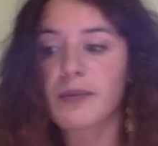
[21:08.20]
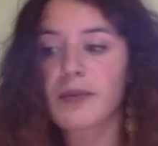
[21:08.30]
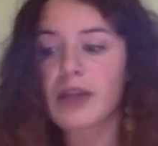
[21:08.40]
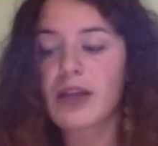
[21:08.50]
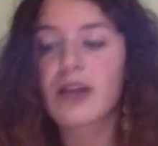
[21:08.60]

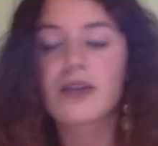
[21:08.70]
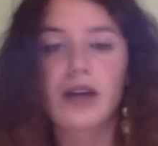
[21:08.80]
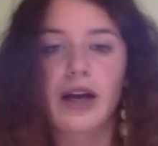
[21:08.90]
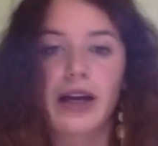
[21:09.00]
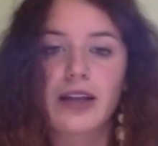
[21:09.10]
they
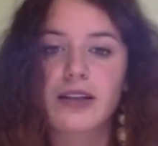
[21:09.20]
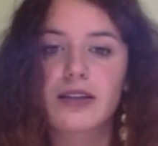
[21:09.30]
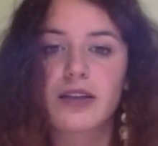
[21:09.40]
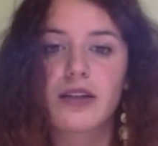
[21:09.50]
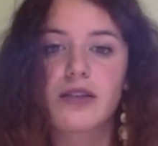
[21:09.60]
signed
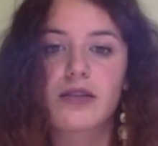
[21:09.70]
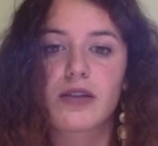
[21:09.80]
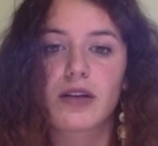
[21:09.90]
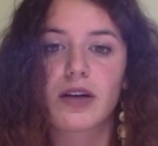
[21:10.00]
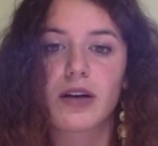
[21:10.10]
this
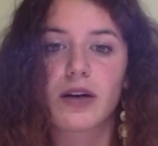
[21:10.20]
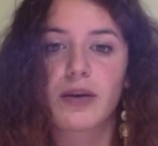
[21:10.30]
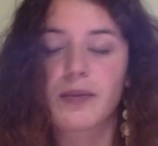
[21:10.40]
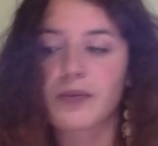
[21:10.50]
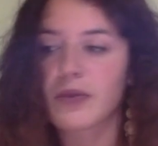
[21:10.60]

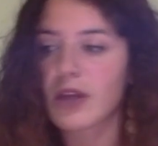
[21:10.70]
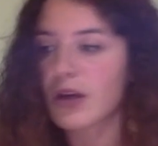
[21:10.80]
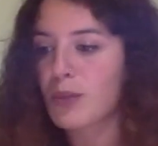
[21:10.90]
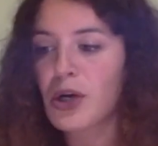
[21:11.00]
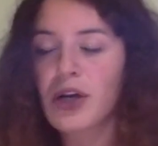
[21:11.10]

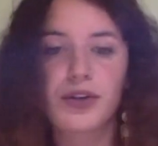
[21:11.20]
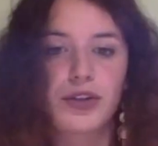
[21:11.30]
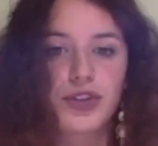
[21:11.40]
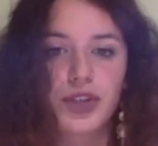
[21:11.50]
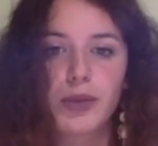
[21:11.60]

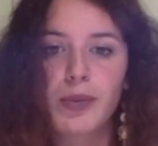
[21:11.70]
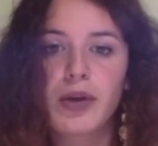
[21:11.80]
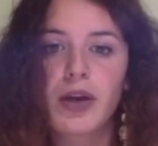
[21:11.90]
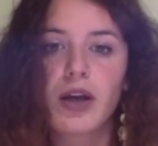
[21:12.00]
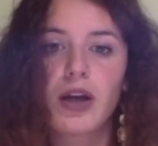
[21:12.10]
partnership
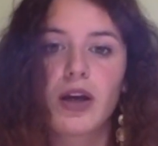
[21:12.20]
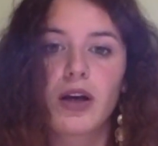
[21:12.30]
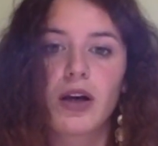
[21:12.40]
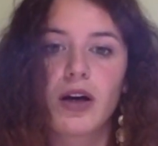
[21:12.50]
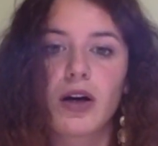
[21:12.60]

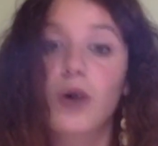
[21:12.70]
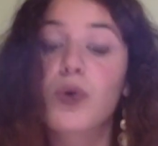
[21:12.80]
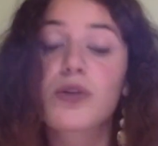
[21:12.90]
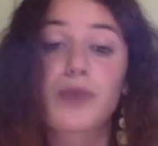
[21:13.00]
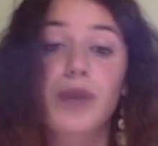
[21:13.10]

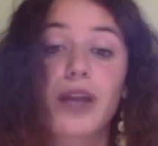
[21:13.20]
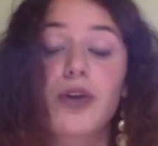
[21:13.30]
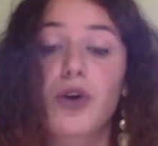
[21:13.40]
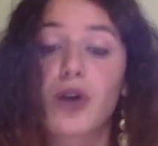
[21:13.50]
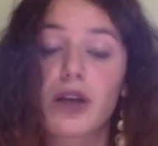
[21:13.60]
whose main
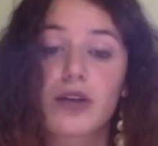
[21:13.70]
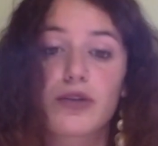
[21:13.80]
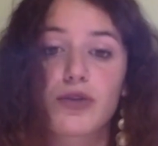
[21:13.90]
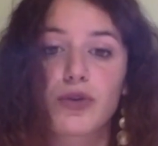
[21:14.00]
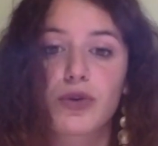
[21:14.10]
goal is
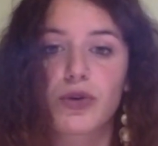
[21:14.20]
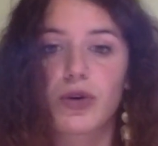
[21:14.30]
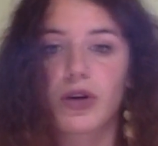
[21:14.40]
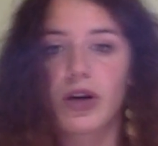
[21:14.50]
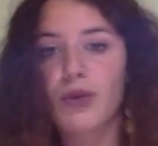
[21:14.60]
to
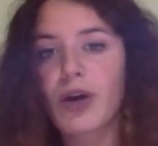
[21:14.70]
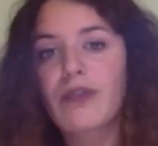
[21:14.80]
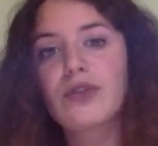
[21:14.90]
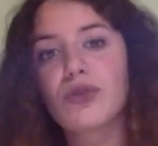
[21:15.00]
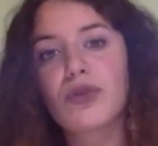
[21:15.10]

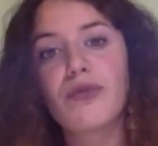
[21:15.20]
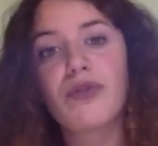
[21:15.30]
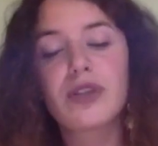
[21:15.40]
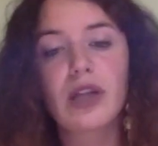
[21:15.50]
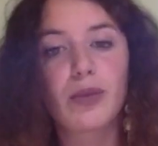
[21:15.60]
arrive to
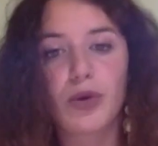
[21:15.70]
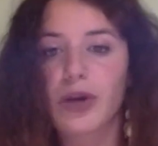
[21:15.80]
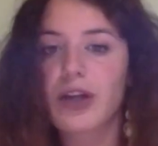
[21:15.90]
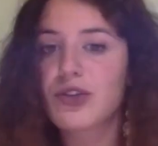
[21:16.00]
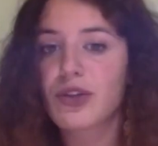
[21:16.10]
visa
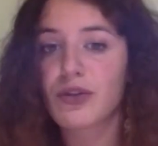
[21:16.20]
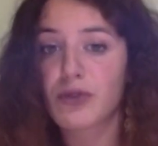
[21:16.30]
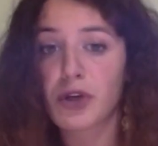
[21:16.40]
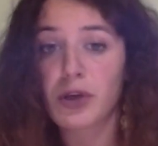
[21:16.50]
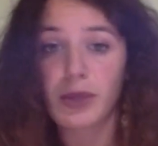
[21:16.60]
liberation
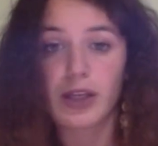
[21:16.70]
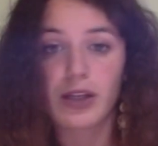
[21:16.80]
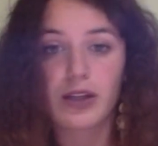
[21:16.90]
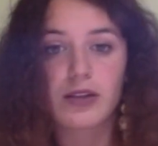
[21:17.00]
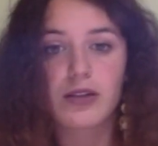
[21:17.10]
for
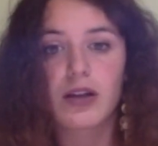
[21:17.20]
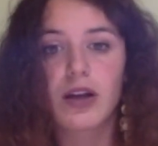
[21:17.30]
Armenians.